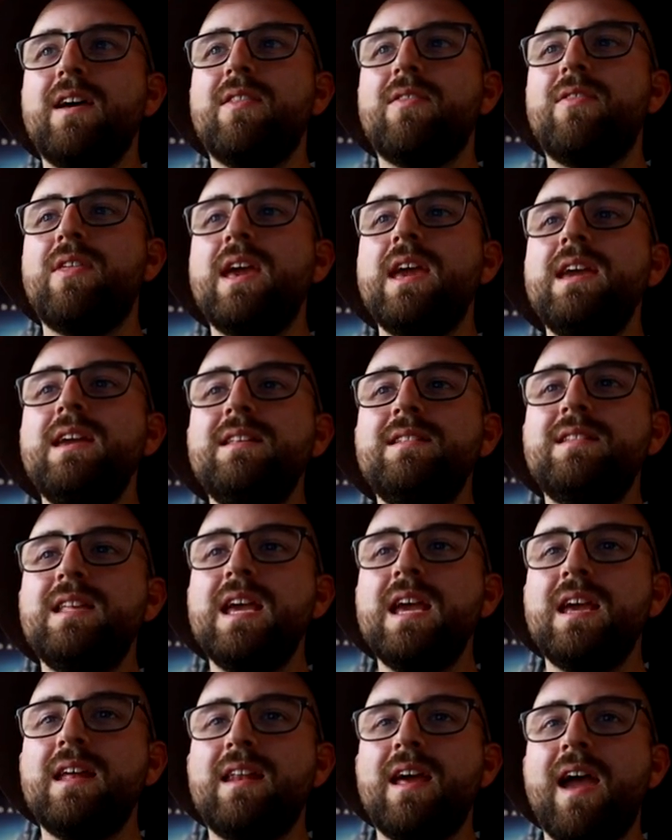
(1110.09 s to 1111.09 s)
They
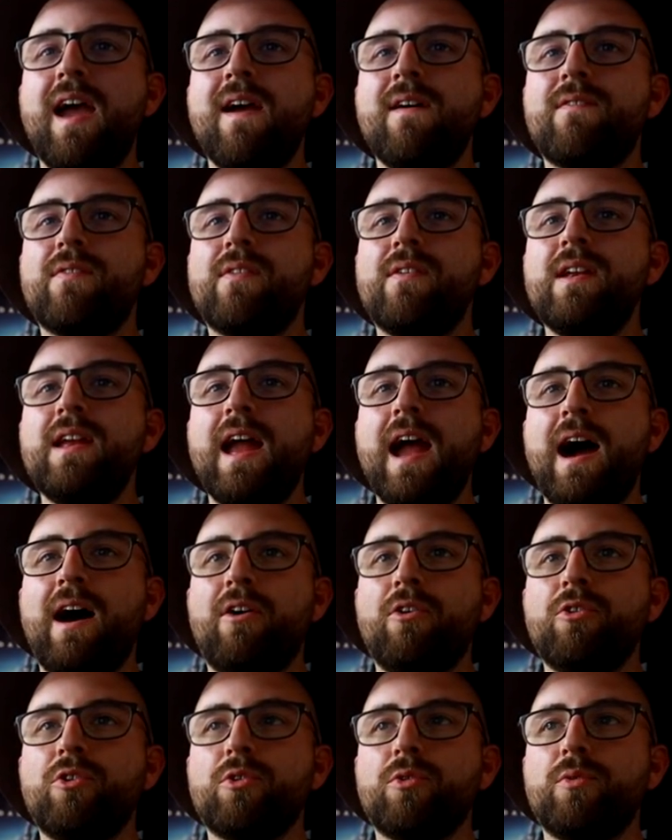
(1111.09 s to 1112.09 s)
did every
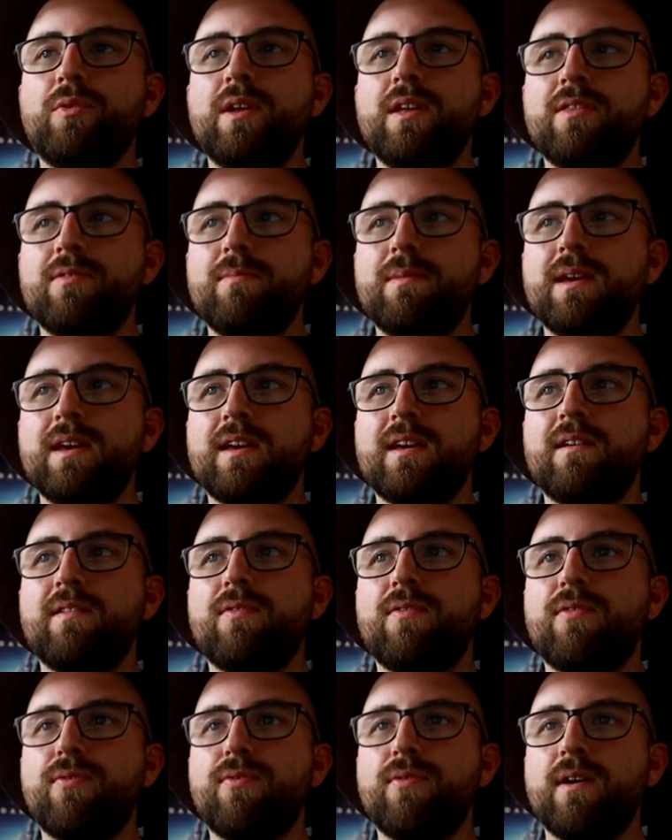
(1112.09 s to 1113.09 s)
algorithmic
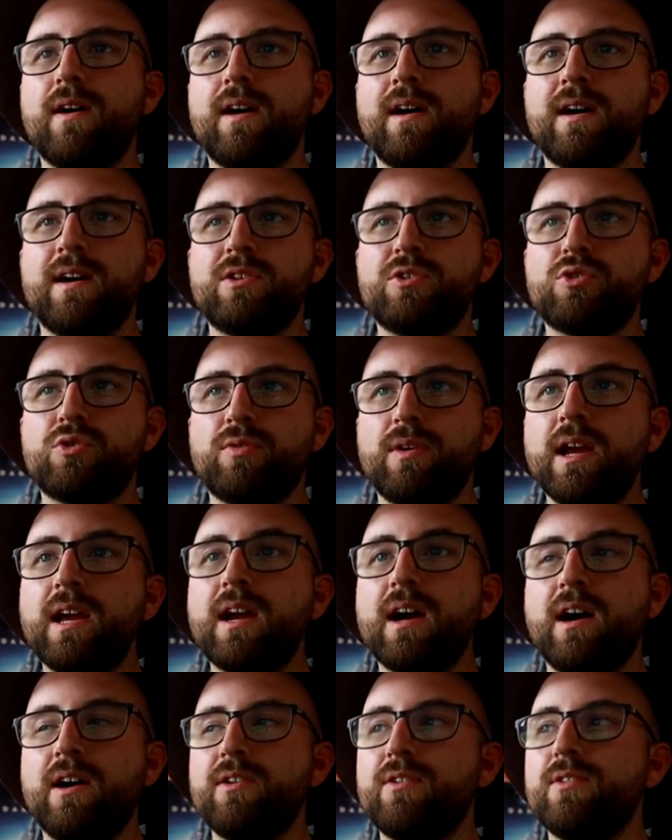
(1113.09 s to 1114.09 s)
uh,
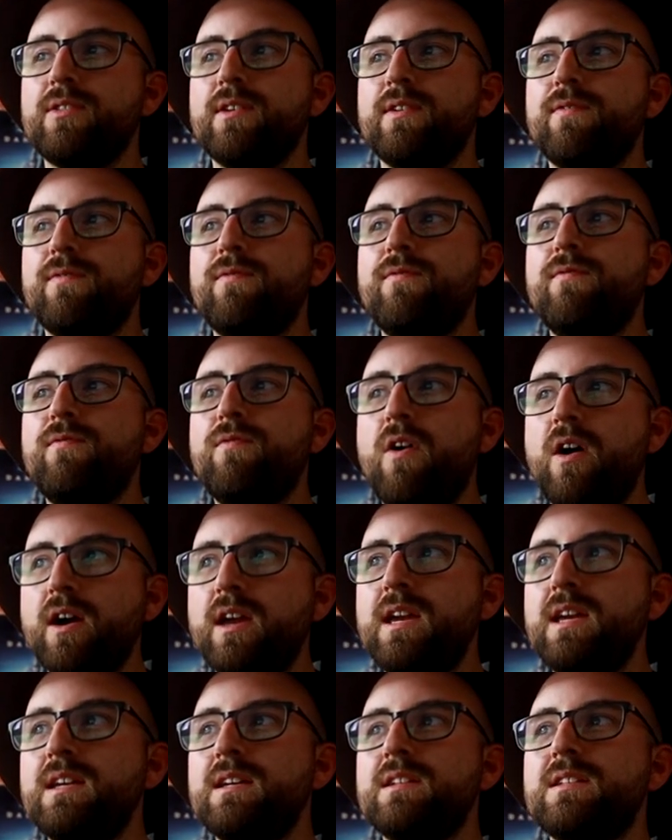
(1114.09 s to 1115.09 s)
trick under the
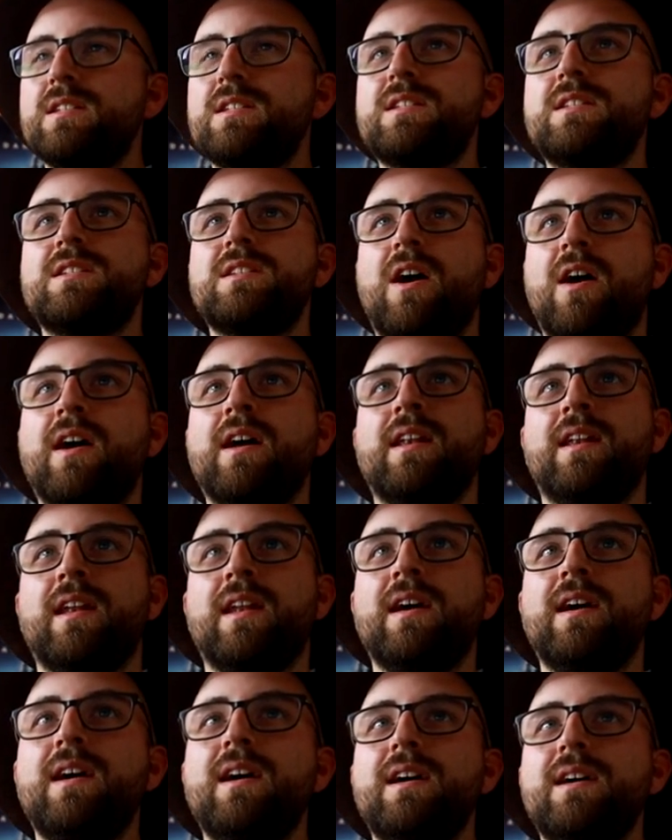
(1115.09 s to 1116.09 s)
fucking
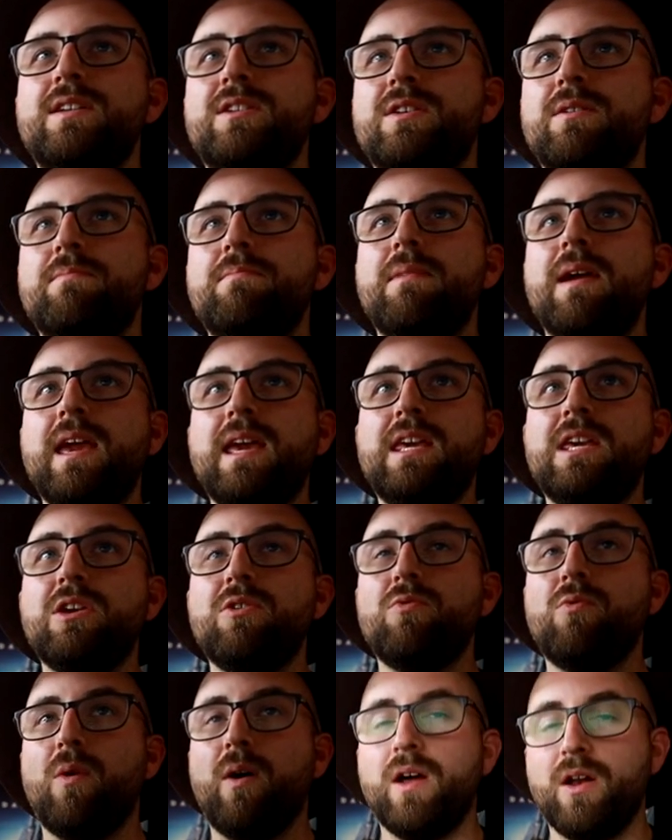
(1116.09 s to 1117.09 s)
sun to make
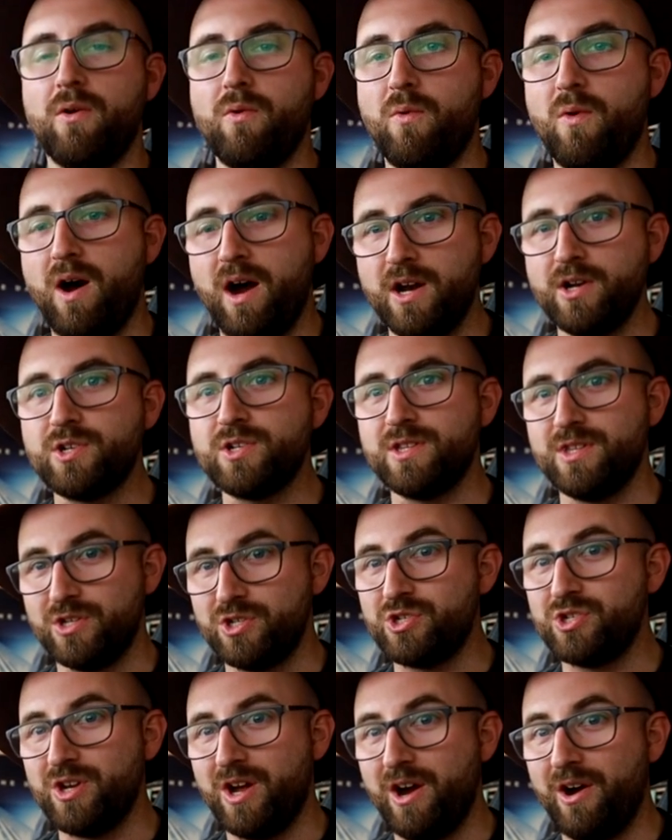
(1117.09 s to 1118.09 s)
you want to watch the
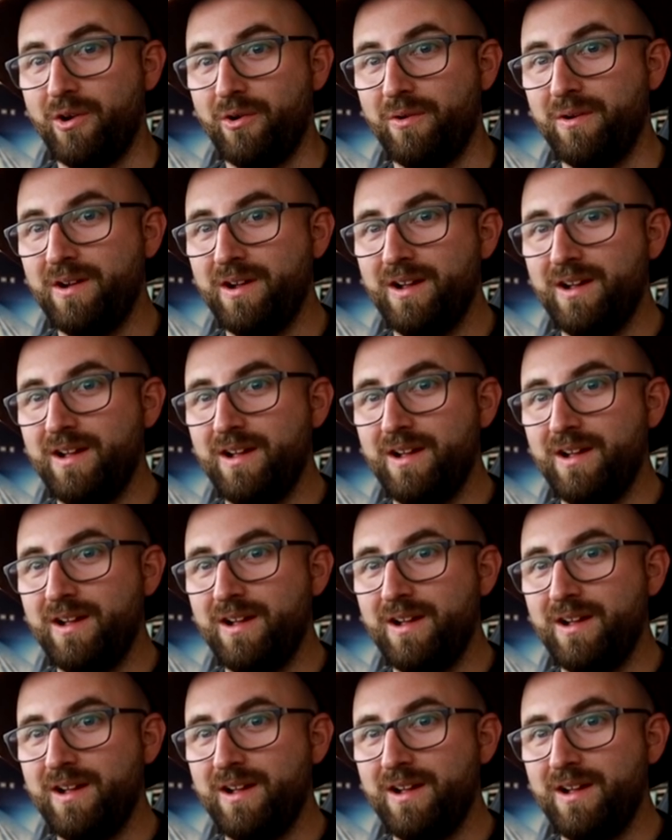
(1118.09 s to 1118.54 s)
show.